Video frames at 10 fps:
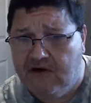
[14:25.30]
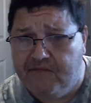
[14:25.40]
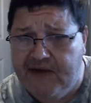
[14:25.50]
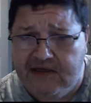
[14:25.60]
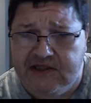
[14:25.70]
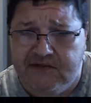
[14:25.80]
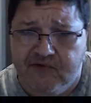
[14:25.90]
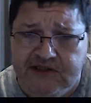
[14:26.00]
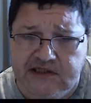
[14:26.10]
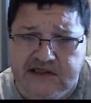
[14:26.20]
back to the
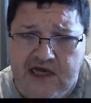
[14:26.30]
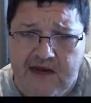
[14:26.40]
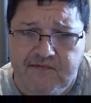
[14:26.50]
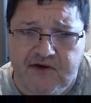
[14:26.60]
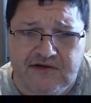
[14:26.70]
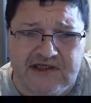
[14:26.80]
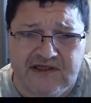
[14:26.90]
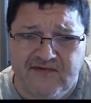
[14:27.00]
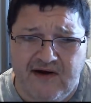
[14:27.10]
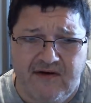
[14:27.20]
present time.
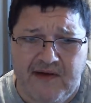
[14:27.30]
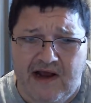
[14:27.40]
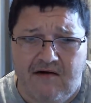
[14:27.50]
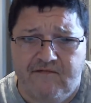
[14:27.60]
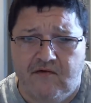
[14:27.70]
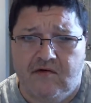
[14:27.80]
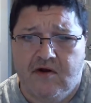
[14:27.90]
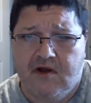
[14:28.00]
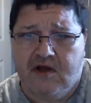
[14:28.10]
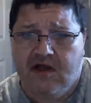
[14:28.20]
Music's very powerful.
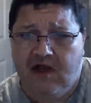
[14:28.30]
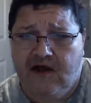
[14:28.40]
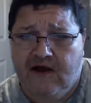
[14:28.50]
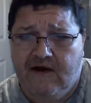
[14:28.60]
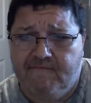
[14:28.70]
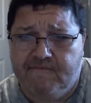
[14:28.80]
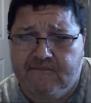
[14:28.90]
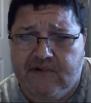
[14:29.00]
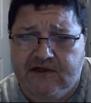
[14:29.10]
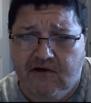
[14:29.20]
I
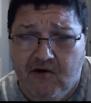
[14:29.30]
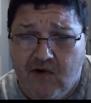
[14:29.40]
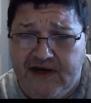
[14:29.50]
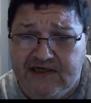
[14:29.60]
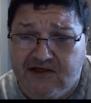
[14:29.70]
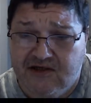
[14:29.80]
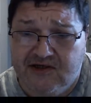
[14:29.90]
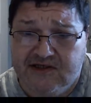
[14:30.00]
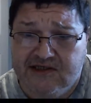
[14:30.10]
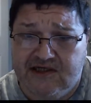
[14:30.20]
don't know why it's
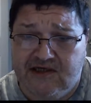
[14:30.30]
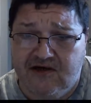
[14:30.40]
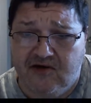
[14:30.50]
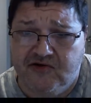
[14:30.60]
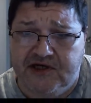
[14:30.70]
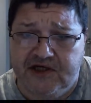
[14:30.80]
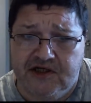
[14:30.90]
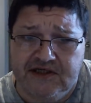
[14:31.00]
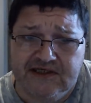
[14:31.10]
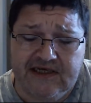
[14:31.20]
considered
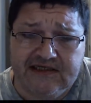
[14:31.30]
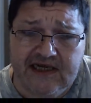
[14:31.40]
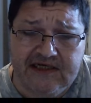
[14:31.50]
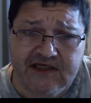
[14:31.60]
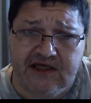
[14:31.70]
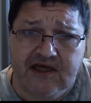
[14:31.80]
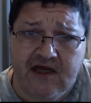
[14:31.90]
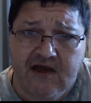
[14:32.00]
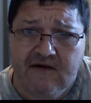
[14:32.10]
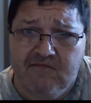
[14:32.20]
non-traditional. It's actually
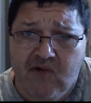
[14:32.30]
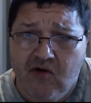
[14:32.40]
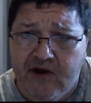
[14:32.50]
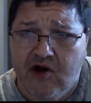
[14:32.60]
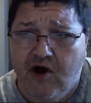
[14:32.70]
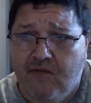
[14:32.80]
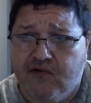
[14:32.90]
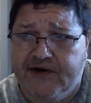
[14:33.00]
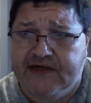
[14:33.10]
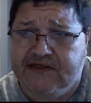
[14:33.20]
more
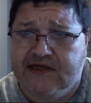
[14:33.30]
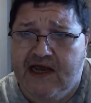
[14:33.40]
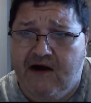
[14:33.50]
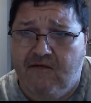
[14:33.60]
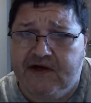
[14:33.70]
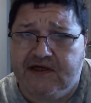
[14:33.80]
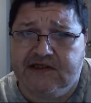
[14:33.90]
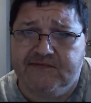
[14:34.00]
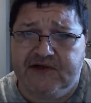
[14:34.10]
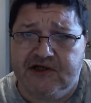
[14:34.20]
incorporated now, and
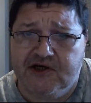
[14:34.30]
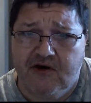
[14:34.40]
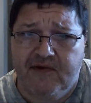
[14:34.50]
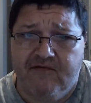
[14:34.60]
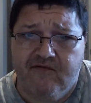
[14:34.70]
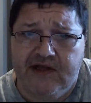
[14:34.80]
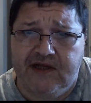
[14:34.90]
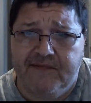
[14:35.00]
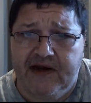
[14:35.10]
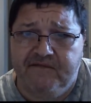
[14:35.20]
it's been shown to be
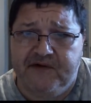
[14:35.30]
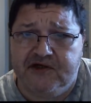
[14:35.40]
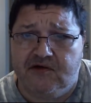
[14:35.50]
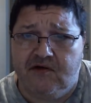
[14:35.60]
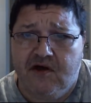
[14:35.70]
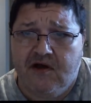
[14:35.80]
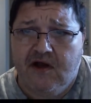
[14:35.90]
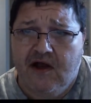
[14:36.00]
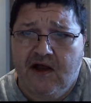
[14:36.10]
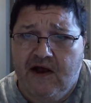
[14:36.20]
really beneficial.
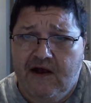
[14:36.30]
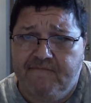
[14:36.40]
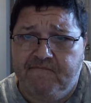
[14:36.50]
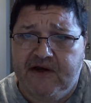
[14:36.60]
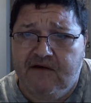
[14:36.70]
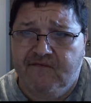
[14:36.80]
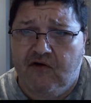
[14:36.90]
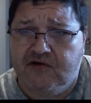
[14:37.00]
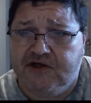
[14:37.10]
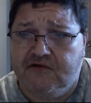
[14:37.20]
It
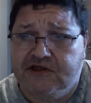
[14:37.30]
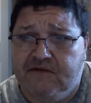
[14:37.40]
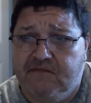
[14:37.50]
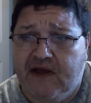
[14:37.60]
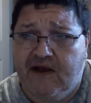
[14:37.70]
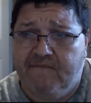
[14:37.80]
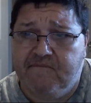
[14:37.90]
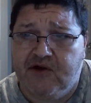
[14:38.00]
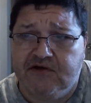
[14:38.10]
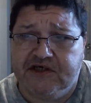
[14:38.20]
involves using
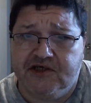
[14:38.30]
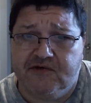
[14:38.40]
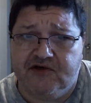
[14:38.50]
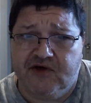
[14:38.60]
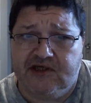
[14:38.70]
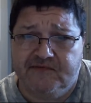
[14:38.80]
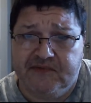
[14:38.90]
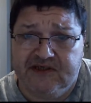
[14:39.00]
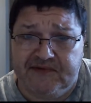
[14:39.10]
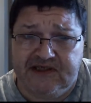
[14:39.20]
music to address
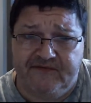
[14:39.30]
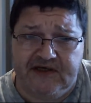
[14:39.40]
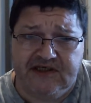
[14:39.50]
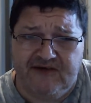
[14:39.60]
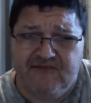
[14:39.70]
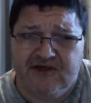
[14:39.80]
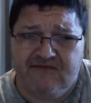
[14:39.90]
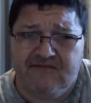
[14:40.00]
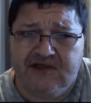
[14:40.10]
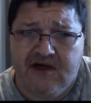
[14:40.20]
specific
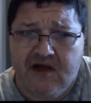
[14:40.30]
symptoms,